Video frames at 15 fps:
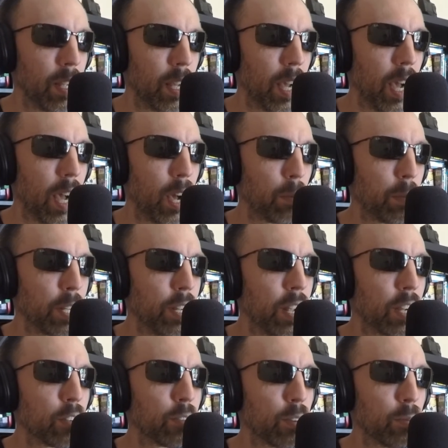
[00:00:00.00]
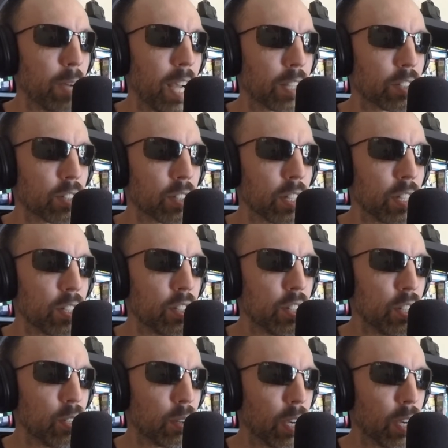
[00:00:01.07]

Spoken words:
But none of them actually do.